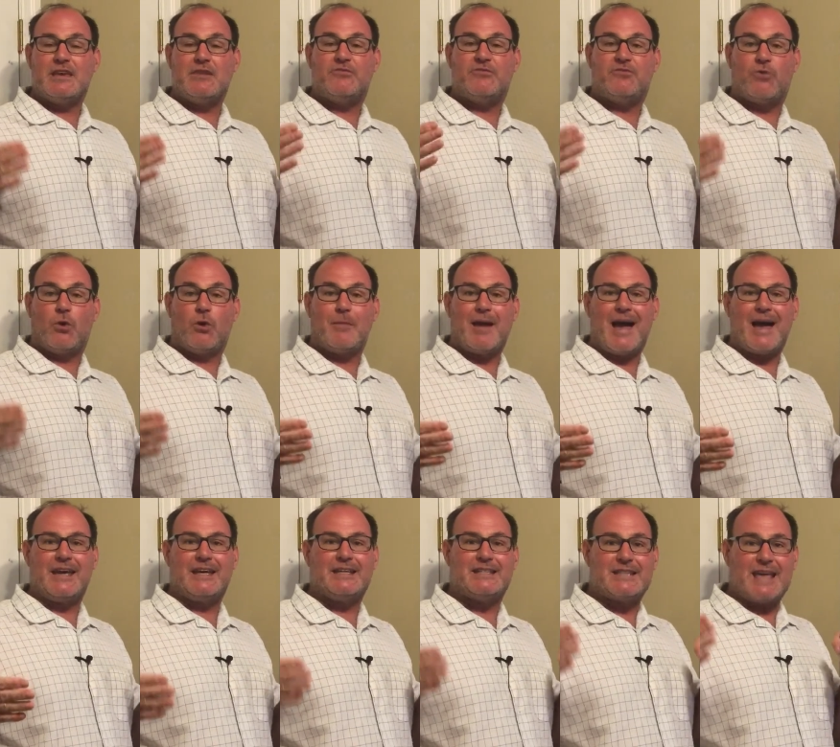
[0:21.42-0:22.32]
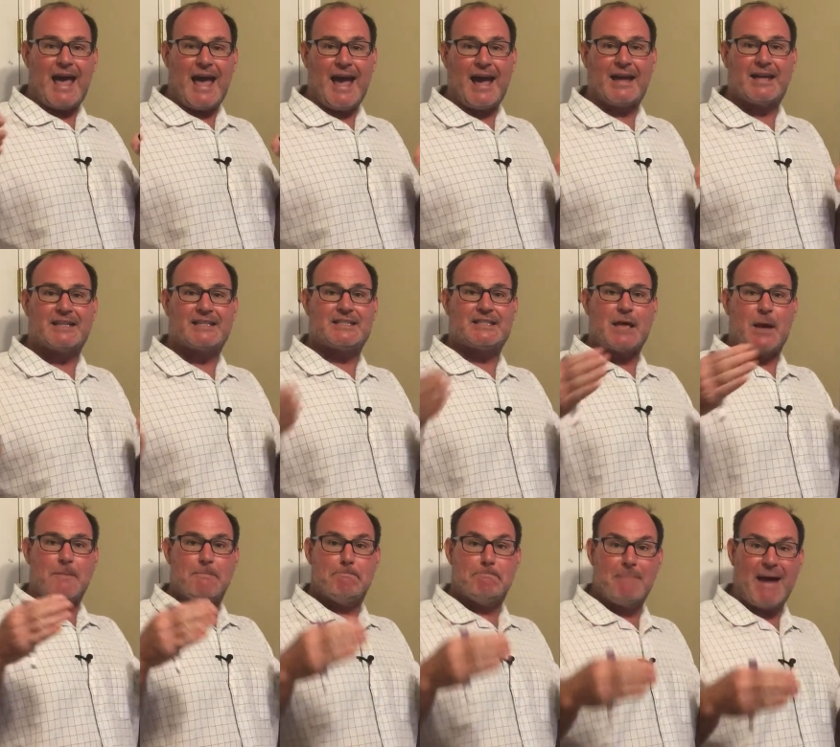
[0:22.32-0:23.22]
format is x
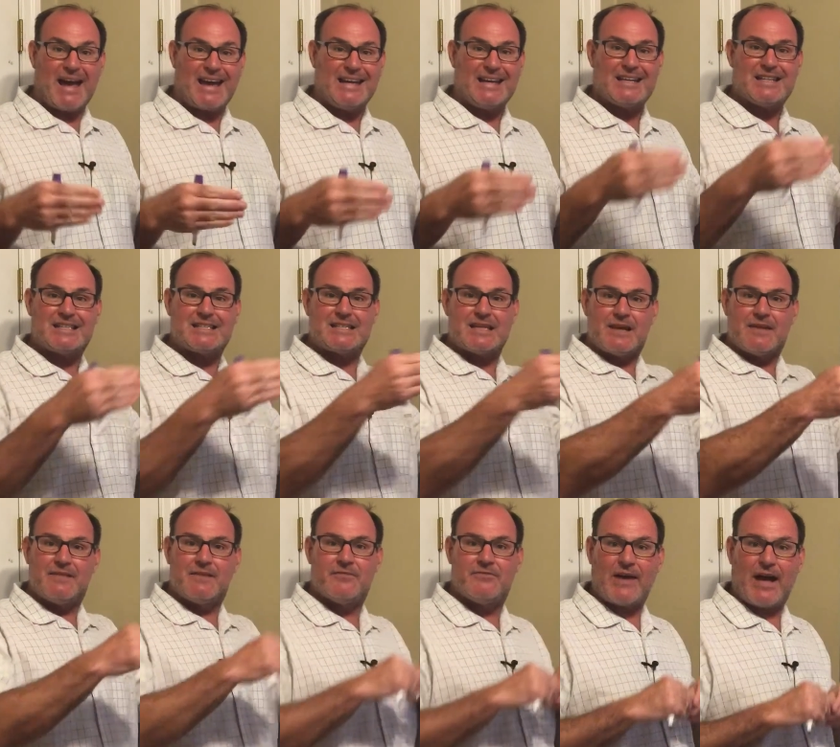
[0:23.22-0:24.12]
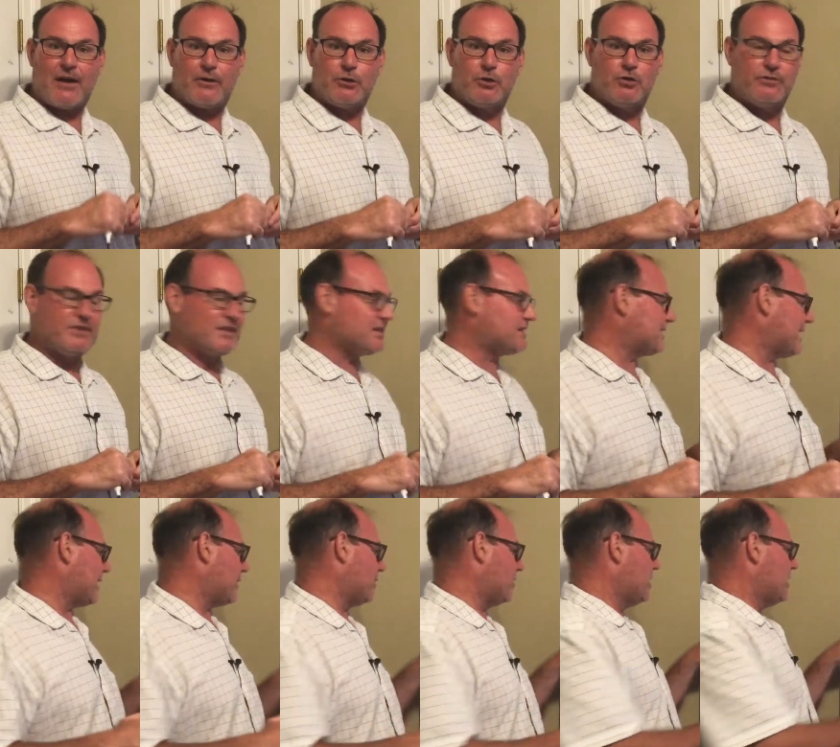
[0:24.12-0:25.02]
minus the value of the
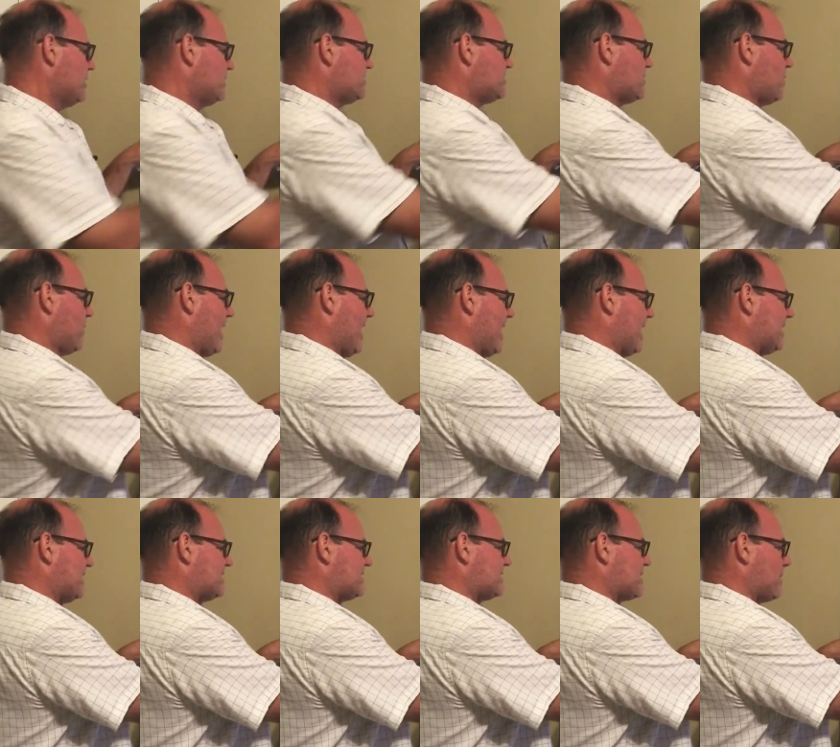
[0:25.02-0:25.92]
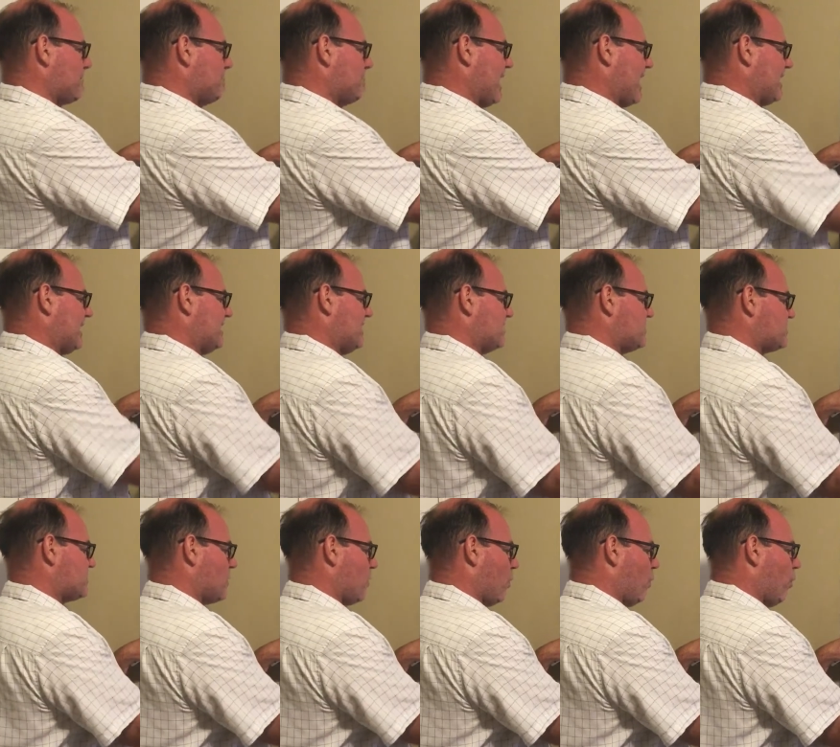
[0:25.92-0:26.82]
center. So x
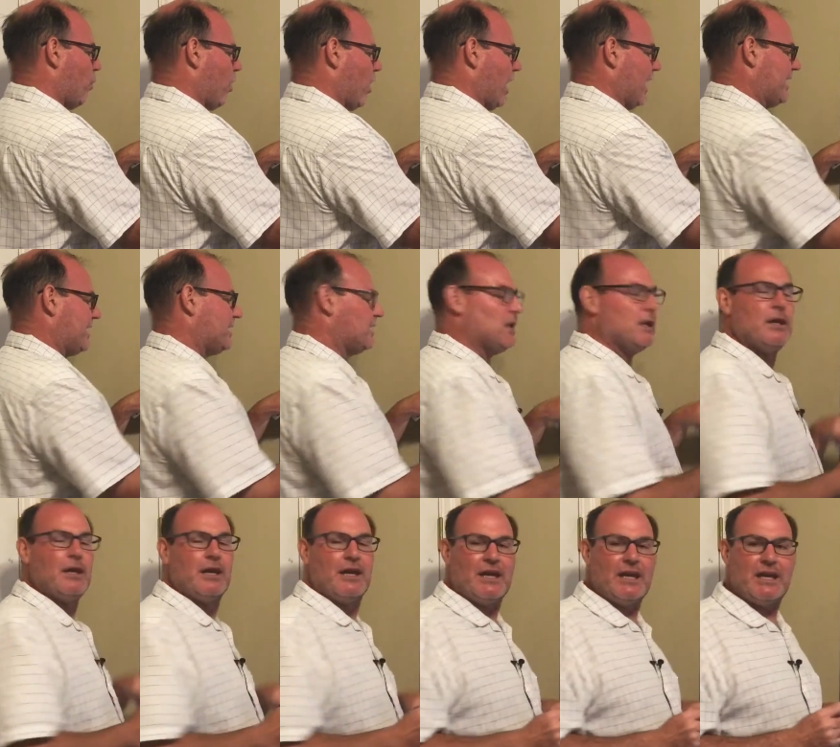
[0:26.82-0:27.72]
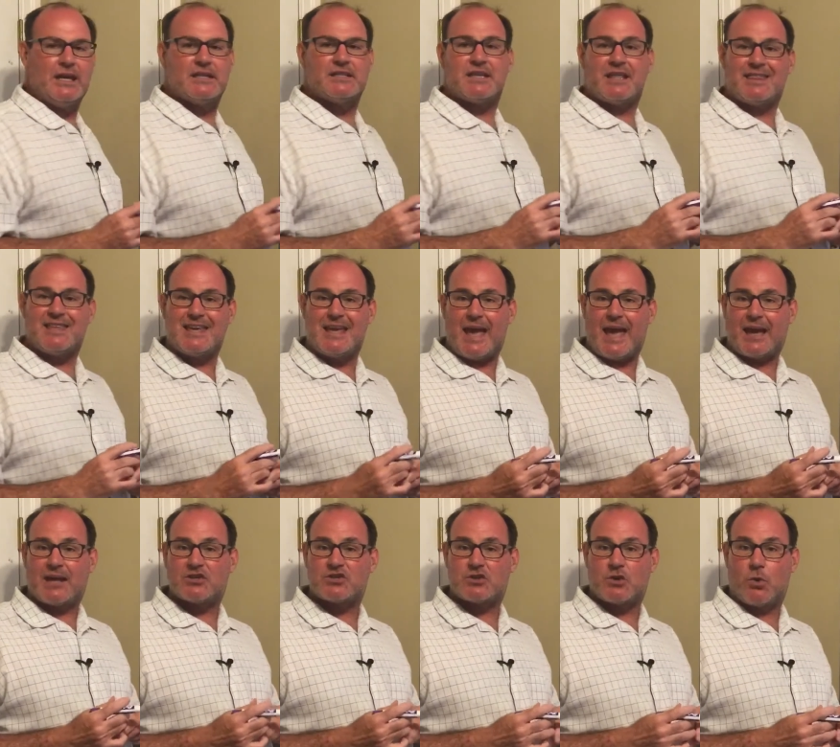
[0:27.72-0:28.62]
minus 1 is the
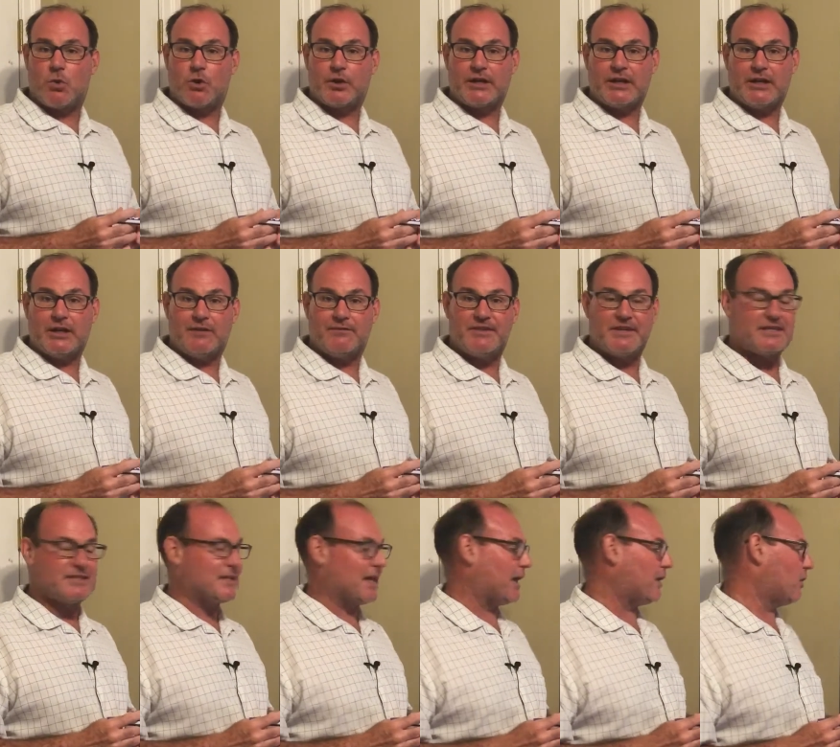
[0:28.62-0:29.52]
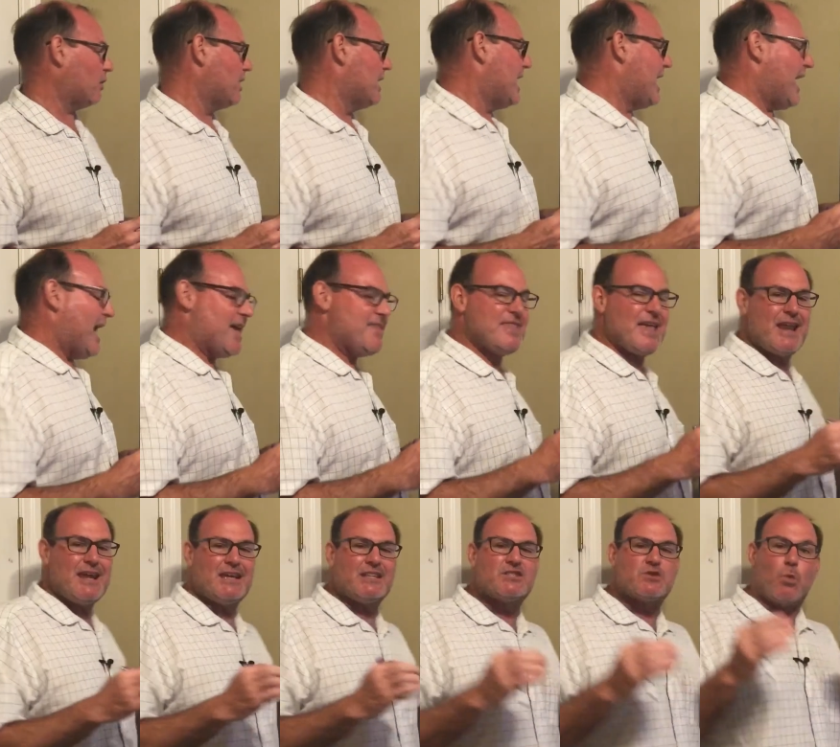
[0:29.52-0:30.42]
x coordinate of the center, and then
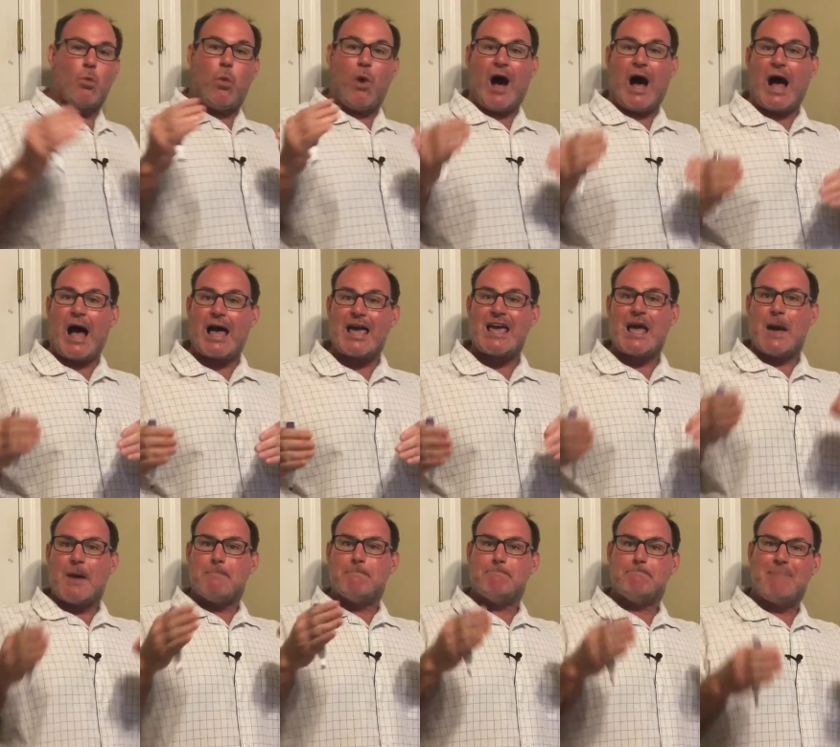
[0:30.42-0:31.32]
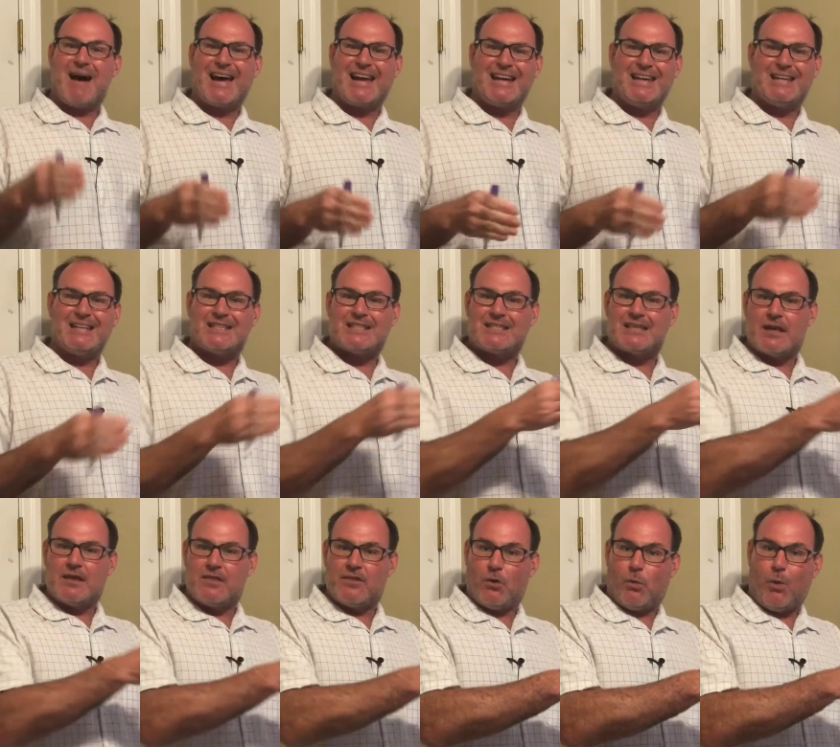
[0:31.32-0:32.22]
it's y minus
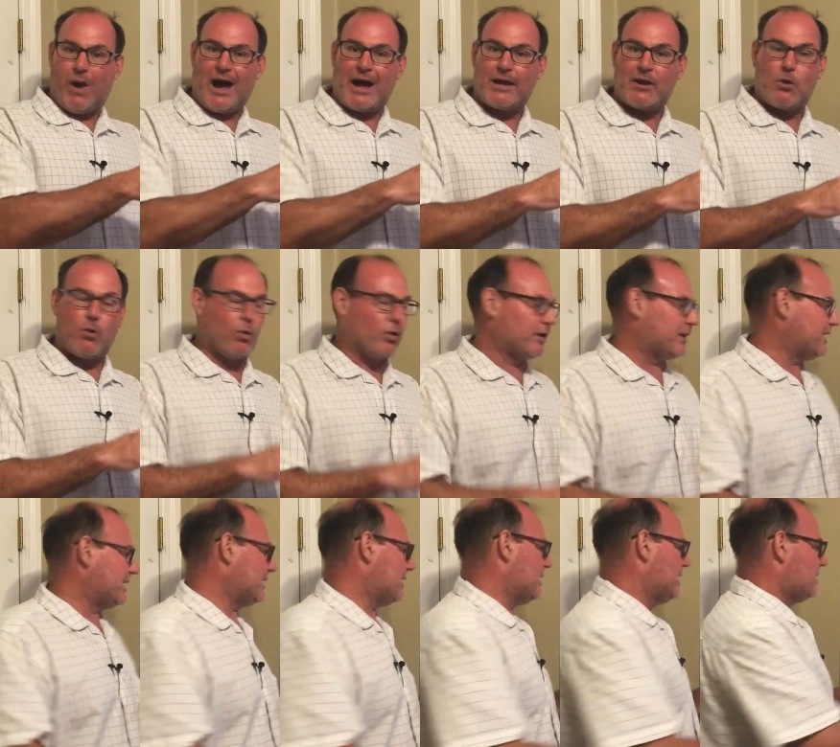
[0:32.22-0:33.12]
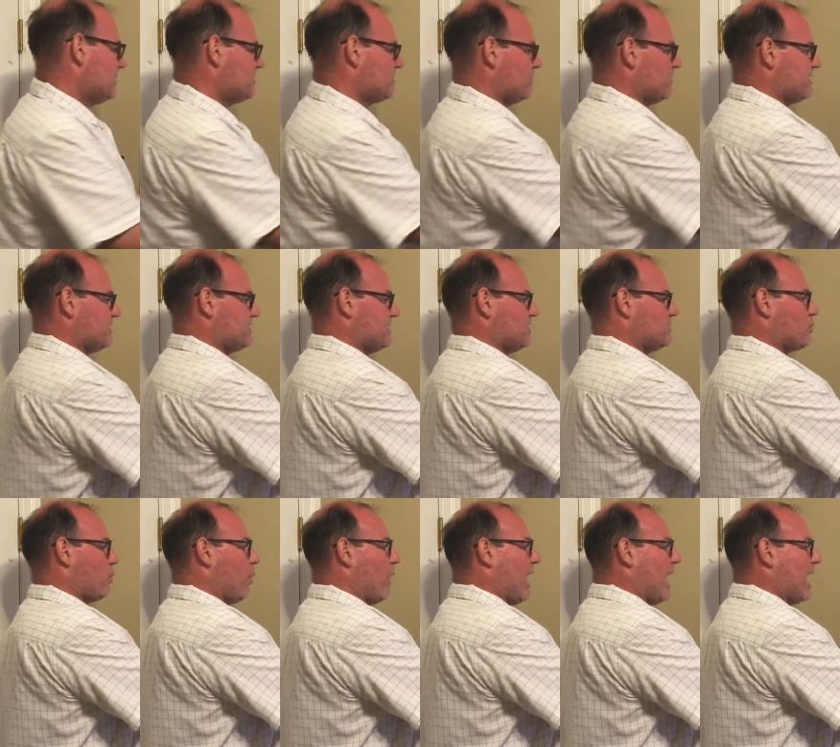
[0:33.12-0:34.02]
the y coordinate. So this is
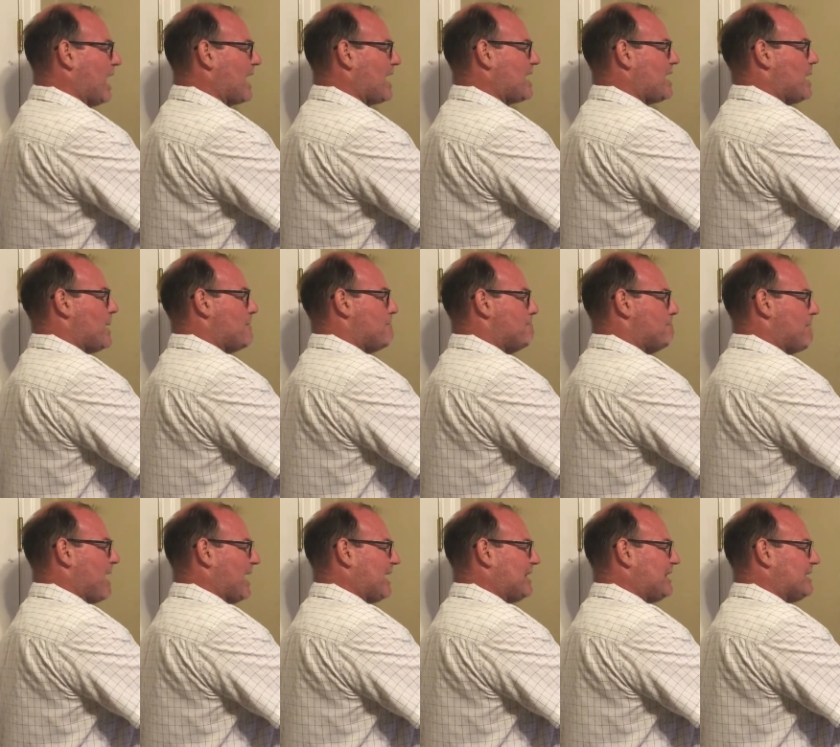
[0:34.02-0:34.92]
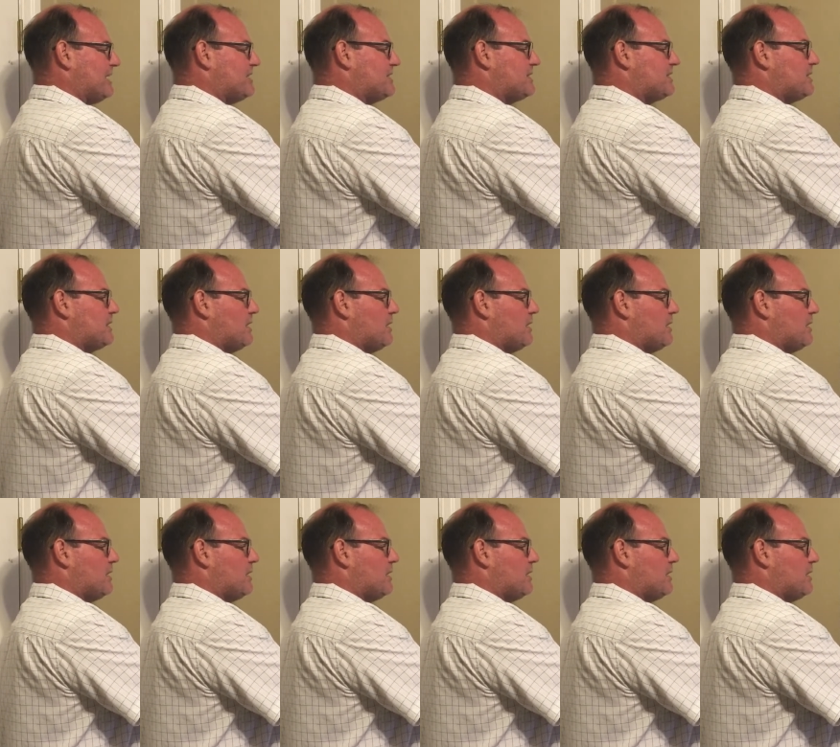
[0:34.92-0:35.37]
y minus